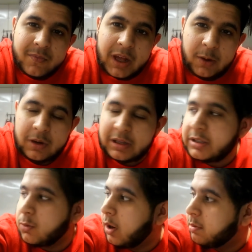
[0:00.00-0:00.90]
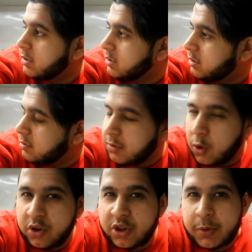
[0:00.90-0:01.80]
Anyway, let's see what happens.
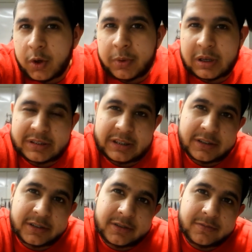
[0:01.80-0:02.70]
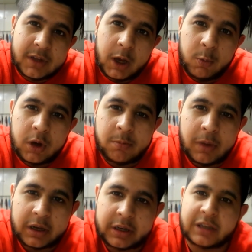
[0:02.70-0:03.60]
Gully's gonna be coming at 6 and we'll come
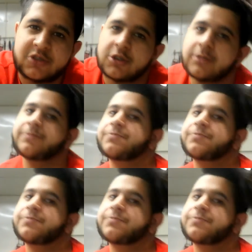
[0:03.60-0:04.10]
back in the next shot.